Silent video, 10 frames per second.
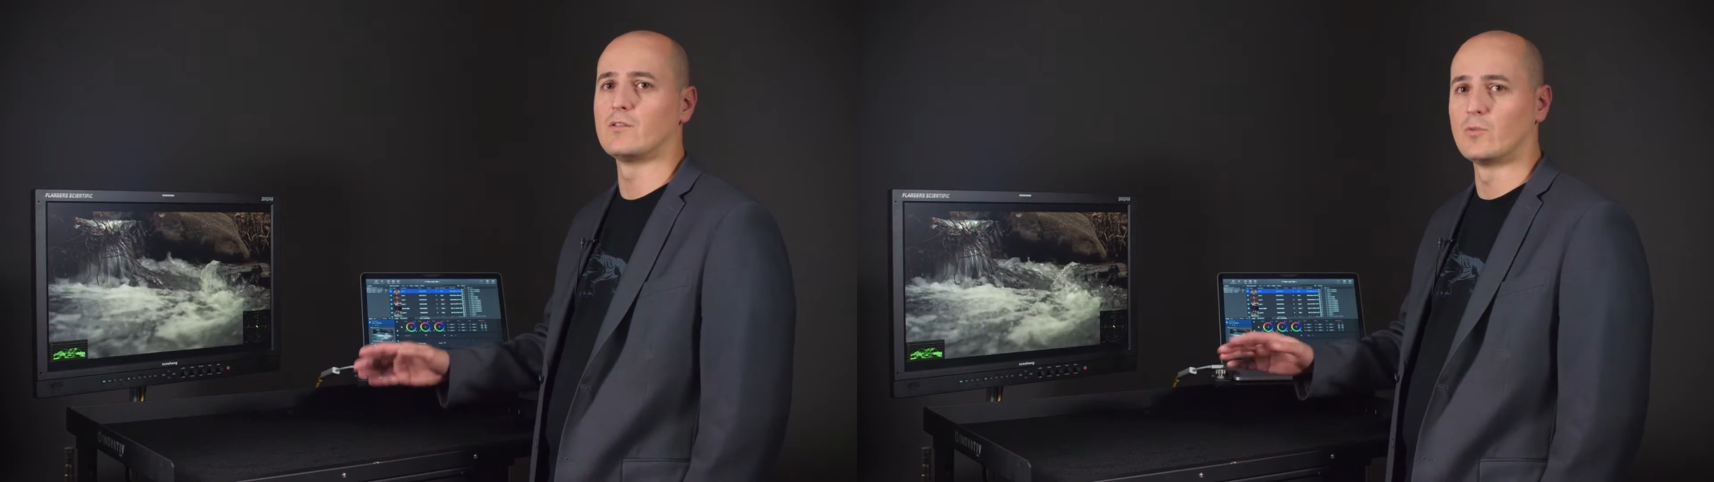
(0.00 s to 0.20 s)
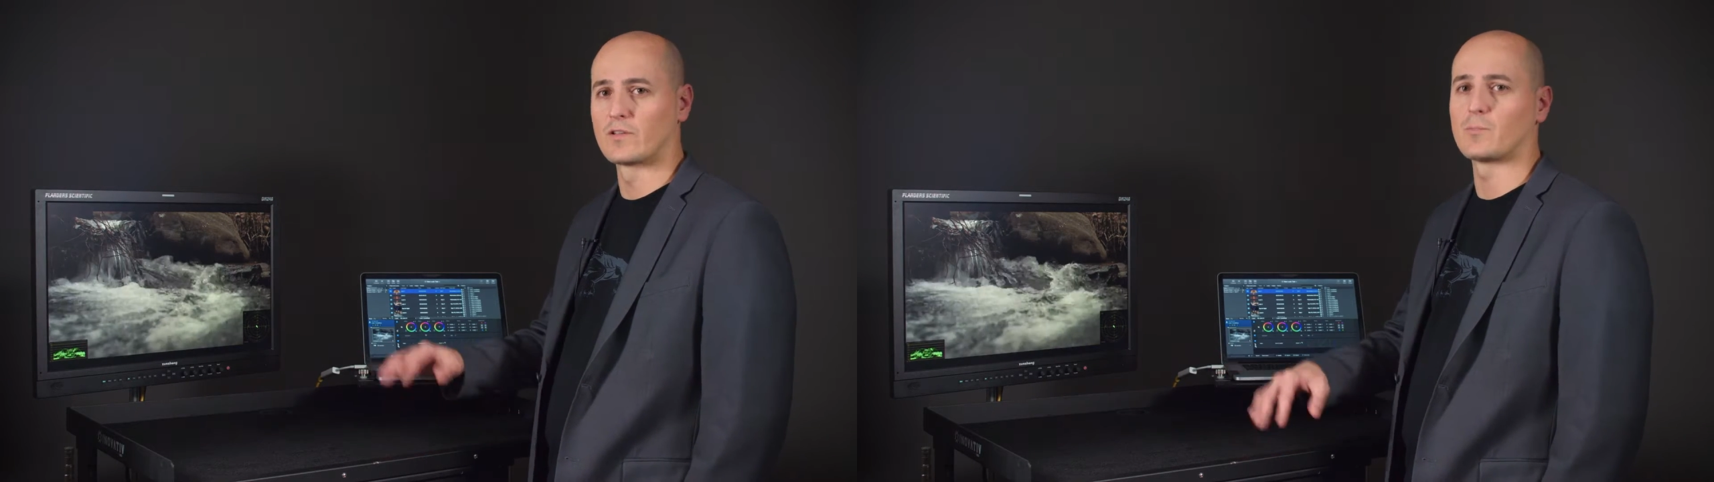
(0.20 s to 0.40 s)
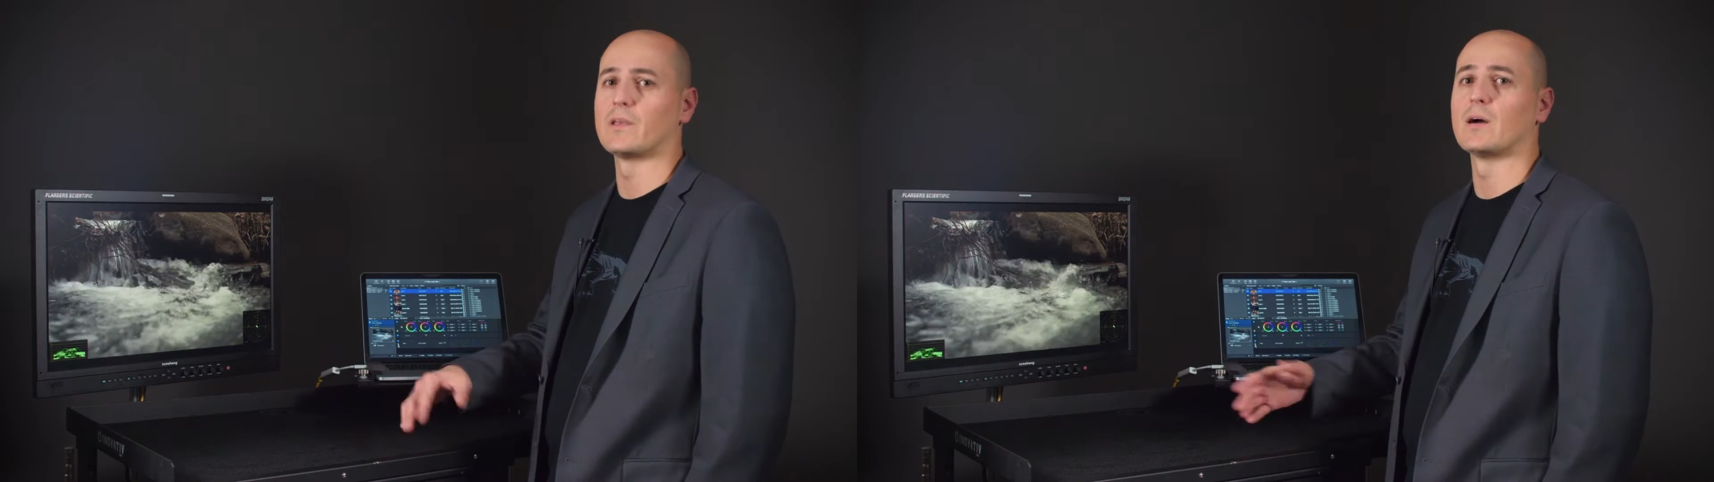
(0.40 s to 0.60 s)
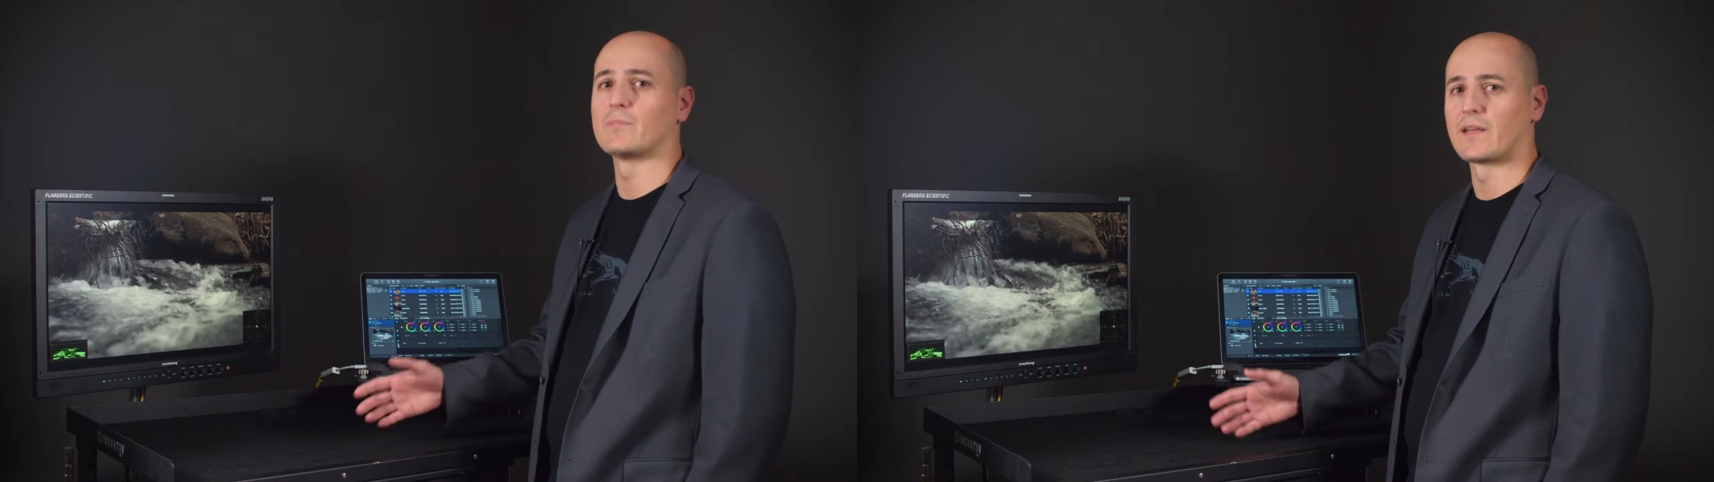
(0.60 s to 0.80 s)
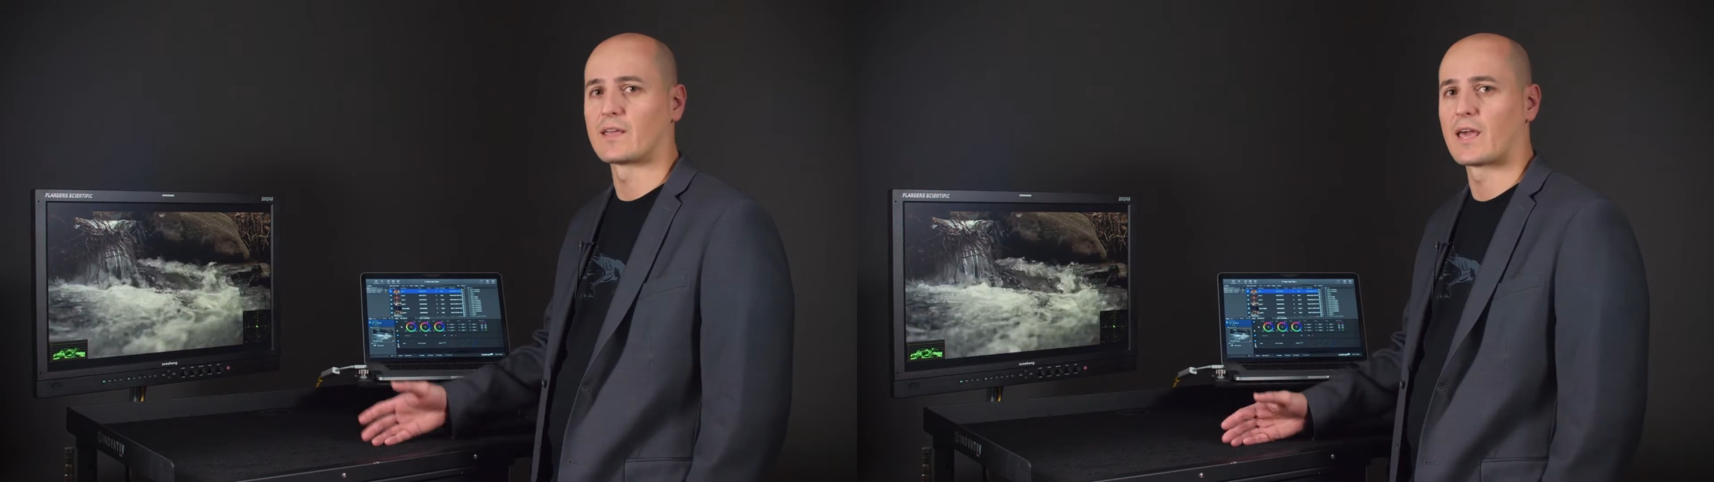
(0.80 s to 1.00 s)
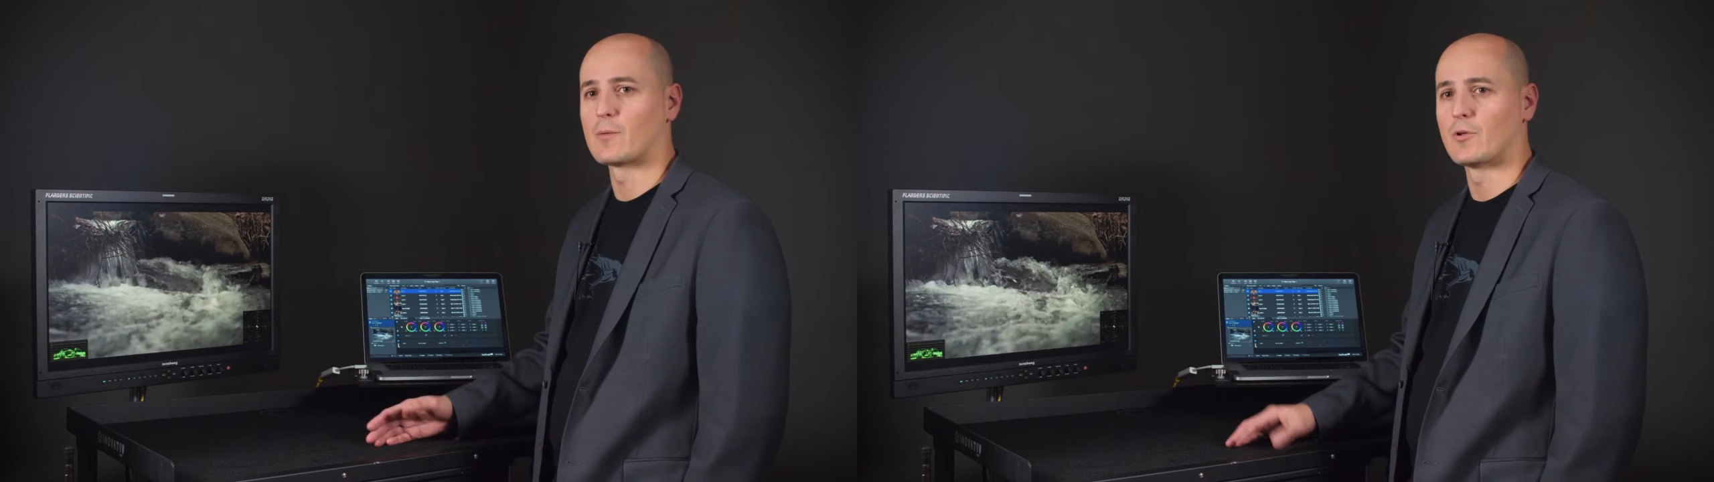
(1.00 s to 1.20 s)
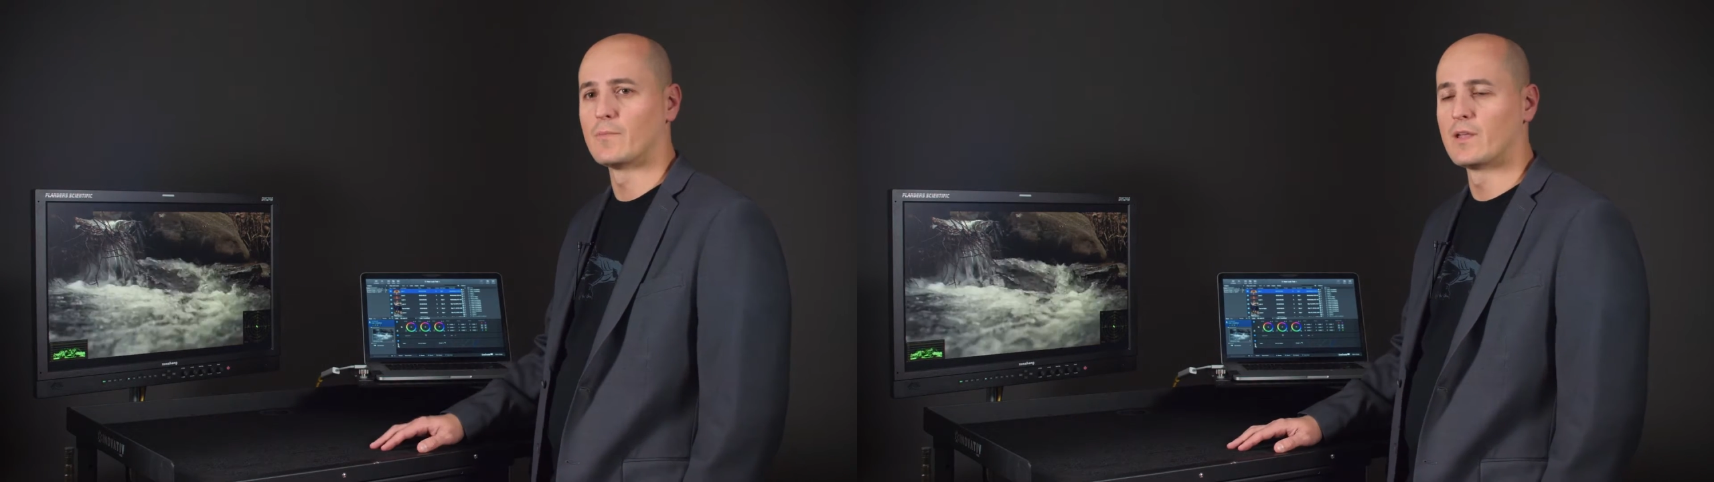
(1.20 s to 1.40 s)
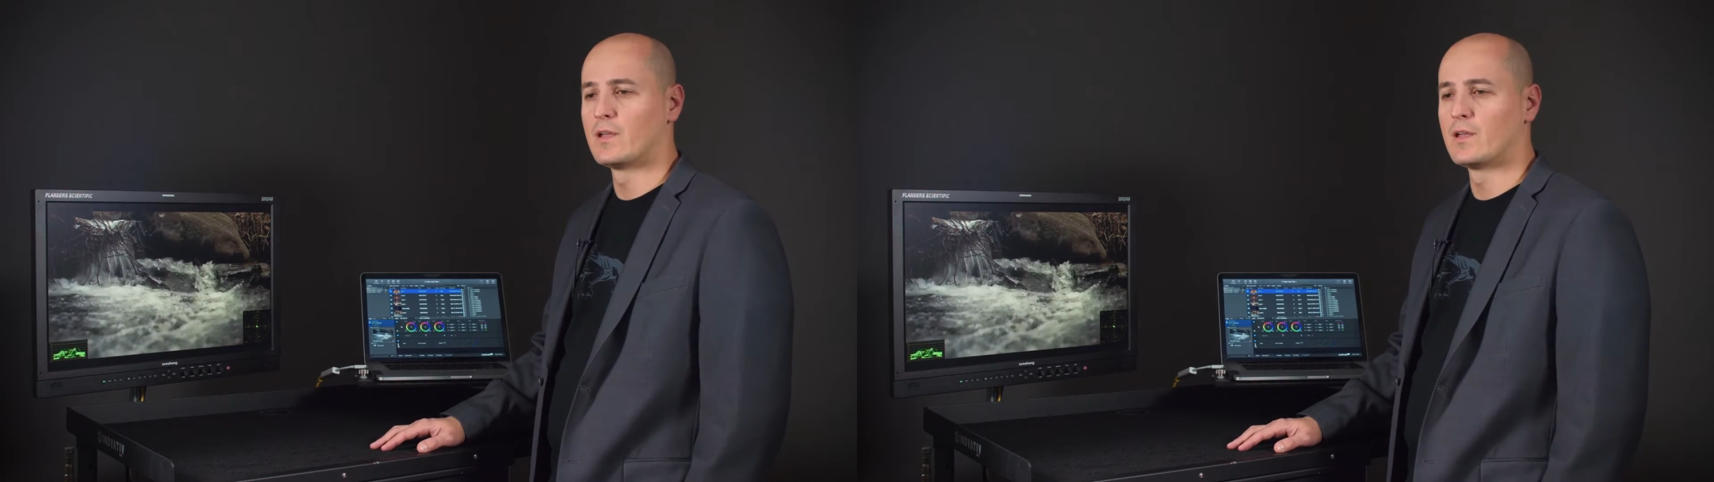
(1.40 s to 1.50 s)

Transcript: USB update cable.